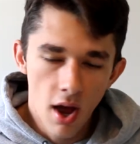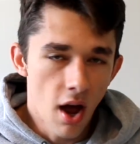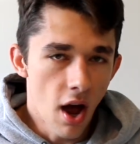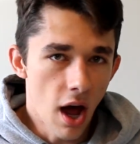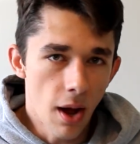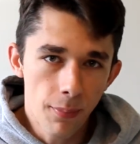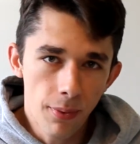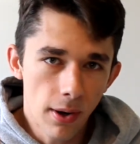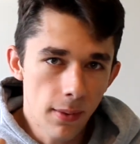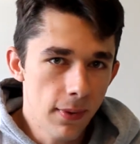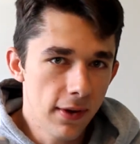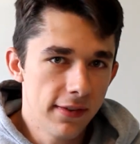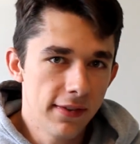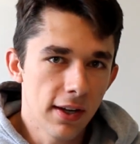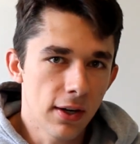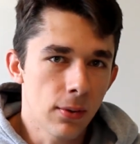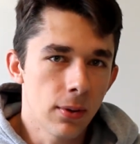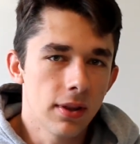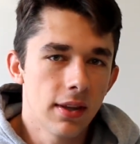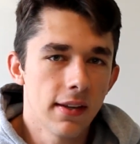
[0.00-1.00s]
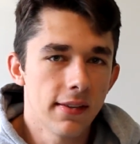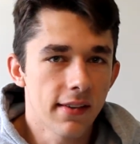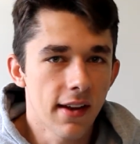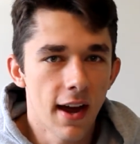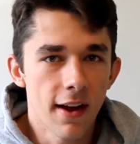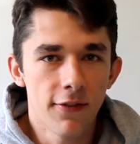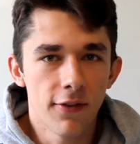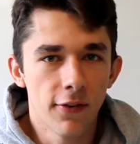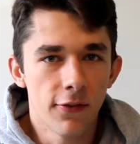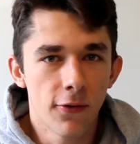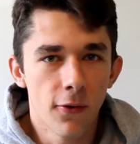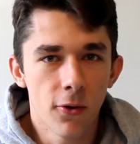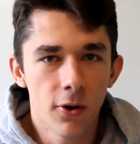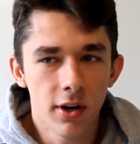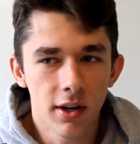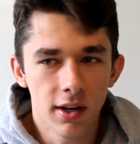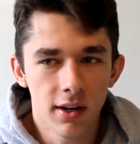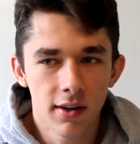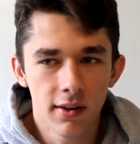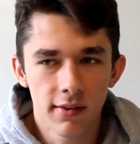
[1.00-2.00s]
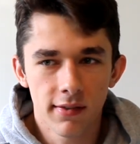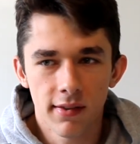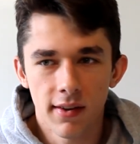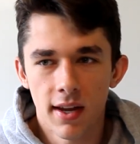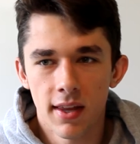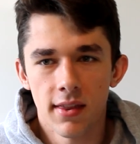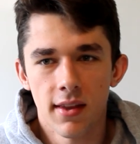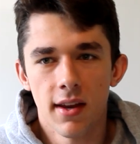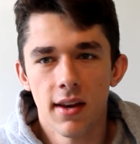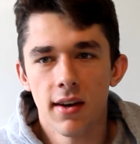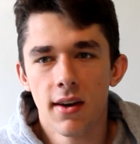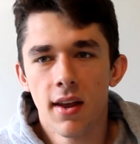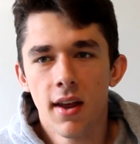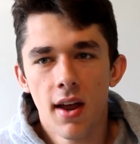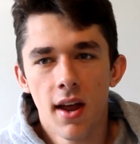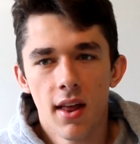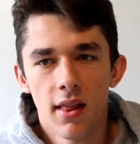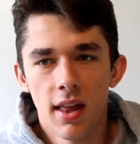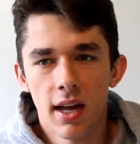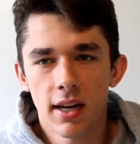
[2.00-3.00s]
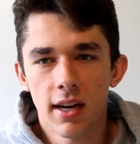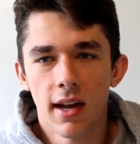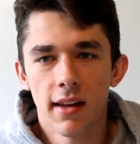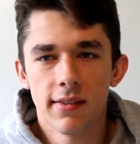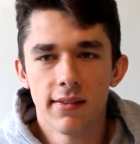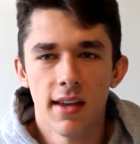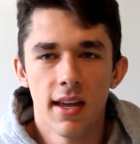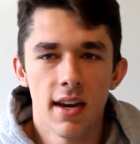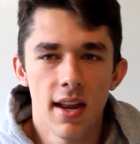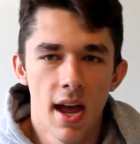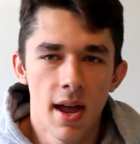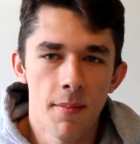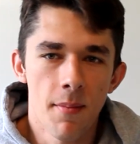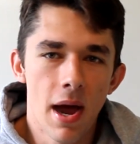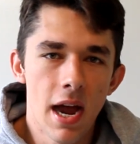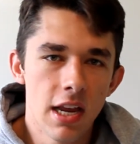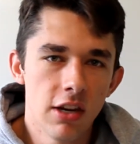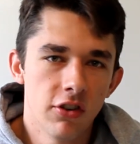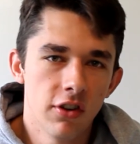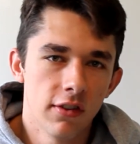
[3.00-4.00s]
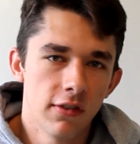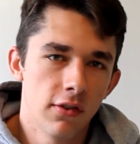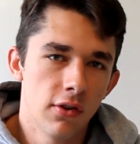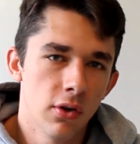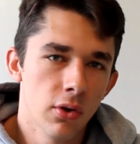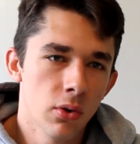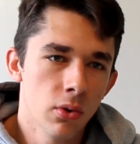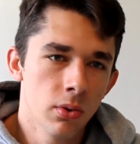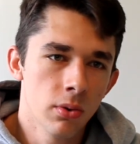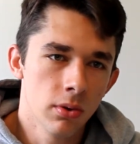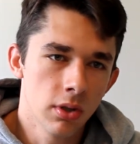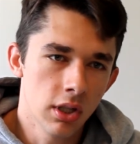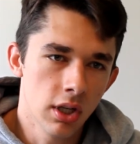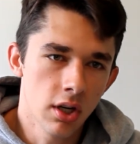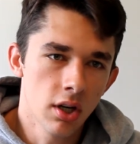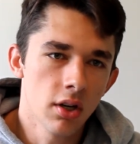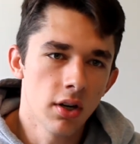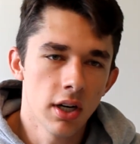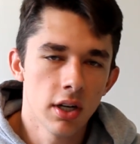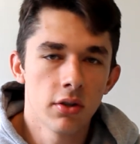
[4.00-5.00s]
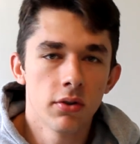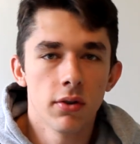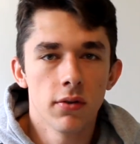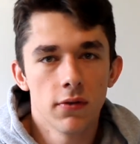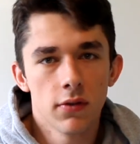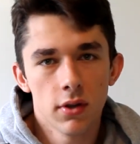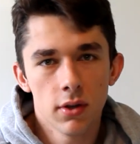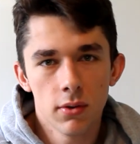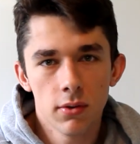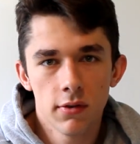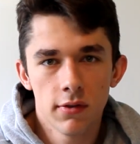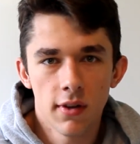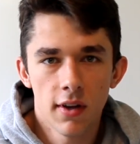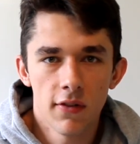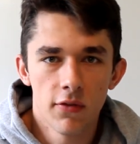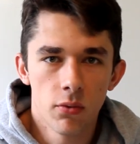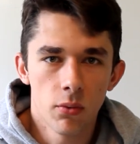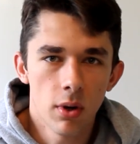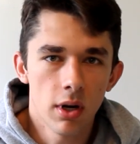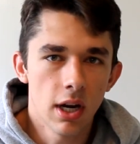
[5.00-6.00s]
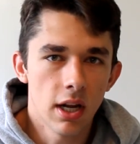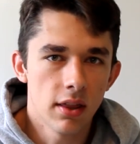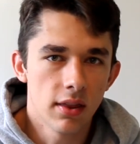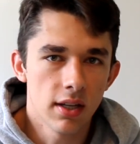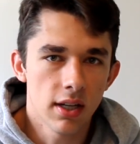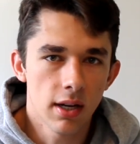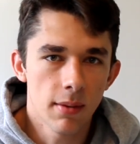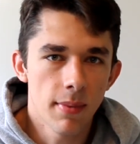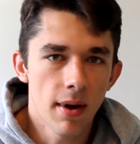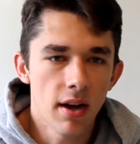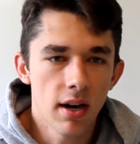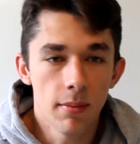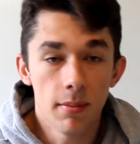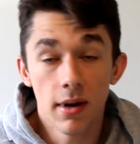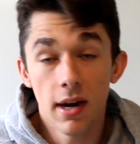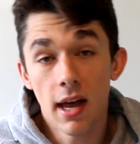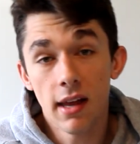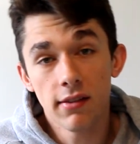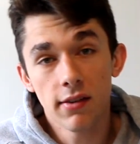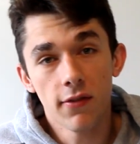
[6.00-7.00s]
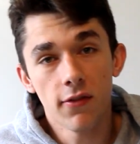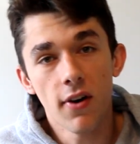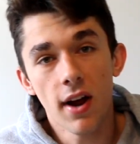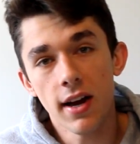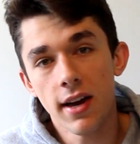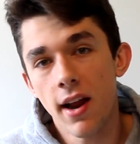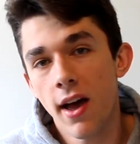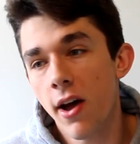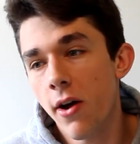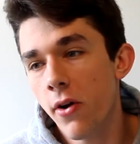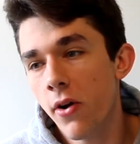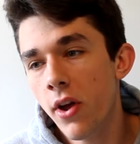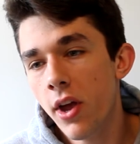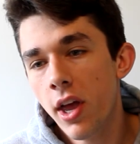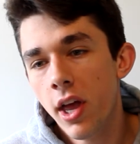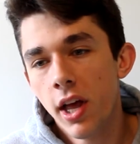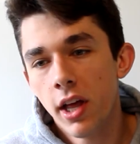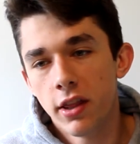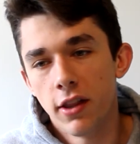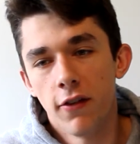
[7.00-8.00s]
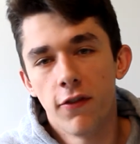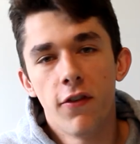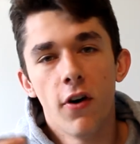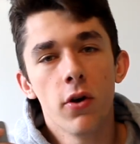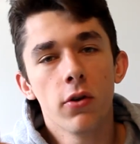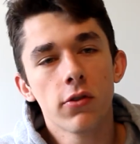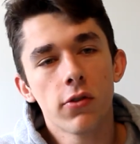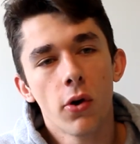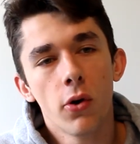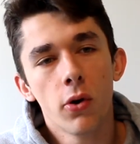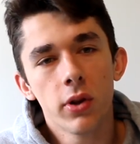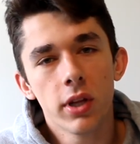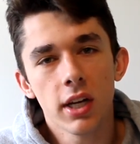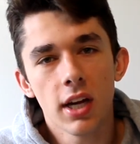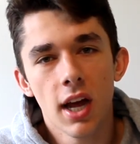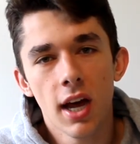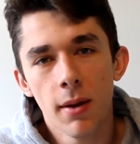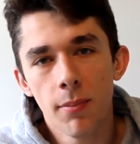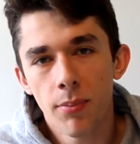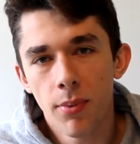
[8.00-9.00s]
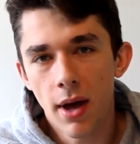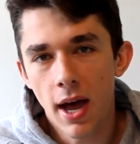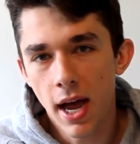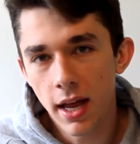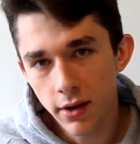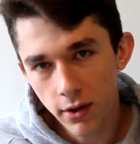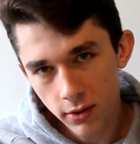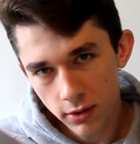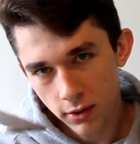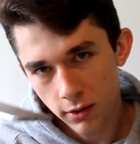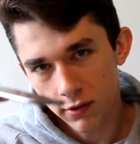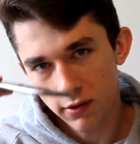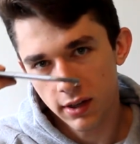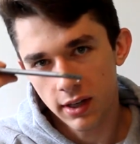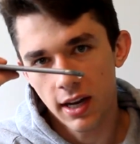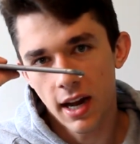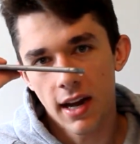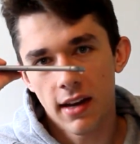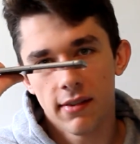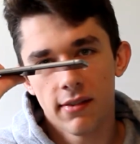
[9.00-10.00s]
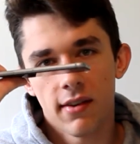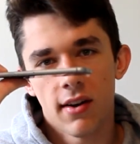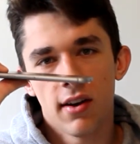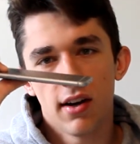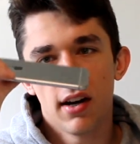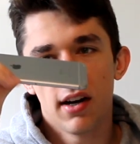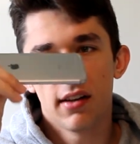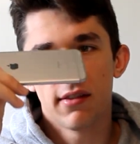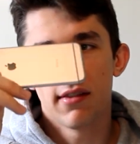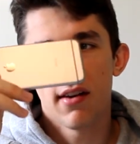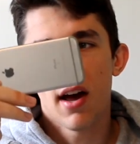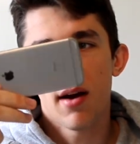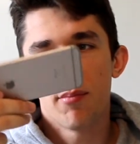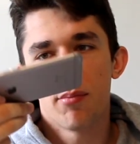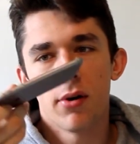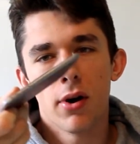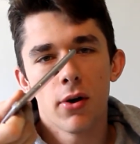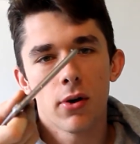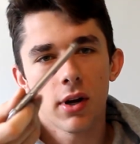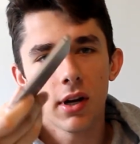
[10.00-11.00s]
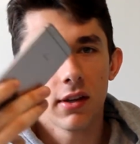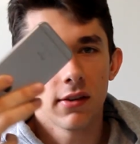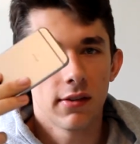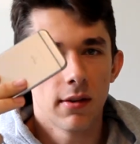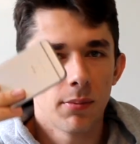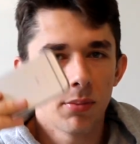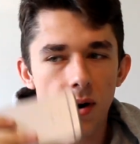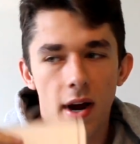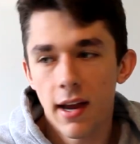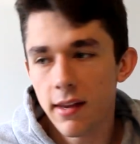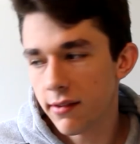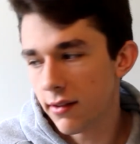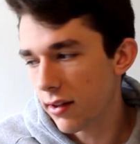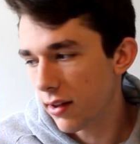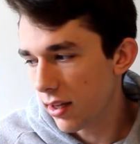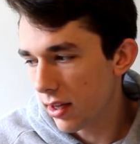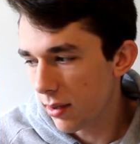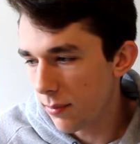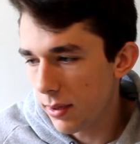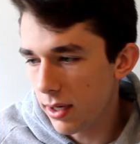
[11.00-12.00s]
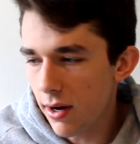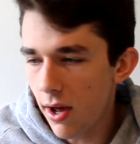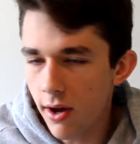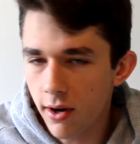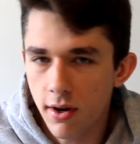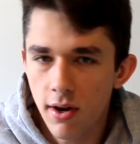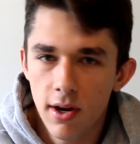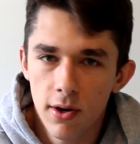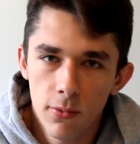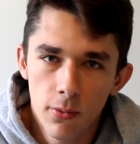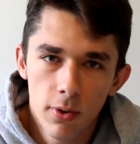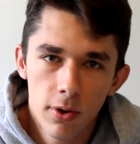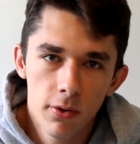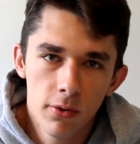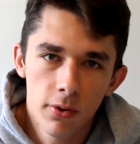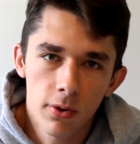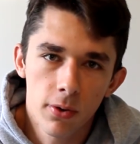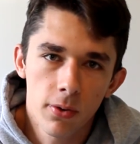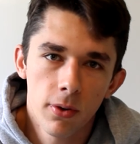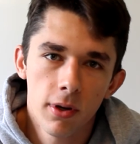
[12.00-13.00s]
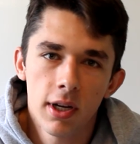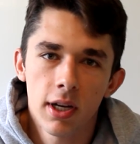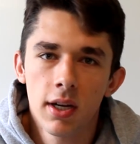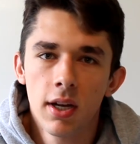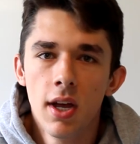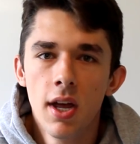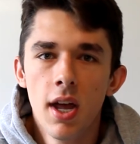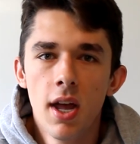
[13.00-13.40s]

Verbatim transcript: I'll probably stick with this guy for four years and then like I said I might just do year-end reviews of what I think about it but as of right now the phone's holding up I don't use a case on it it's not broken surprisingly let me knock on wood real quick